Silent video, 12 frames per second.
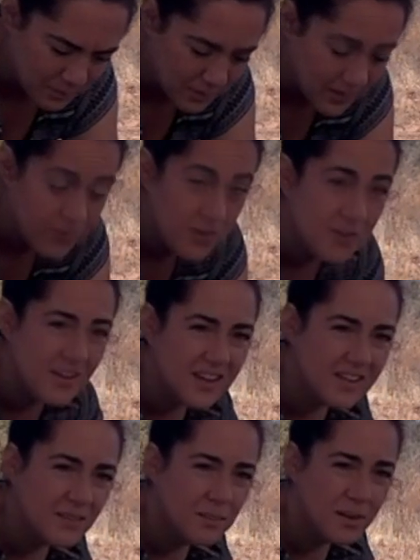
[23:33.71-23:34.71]
If you
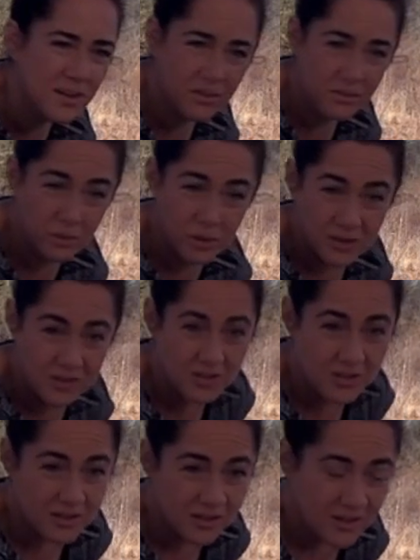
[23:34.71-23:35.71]
need to bring the floor to
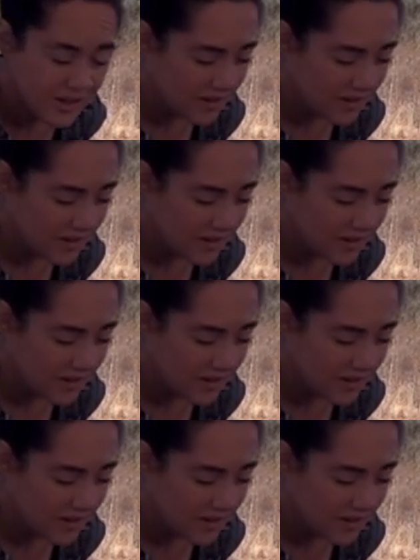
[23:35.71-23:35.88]
you,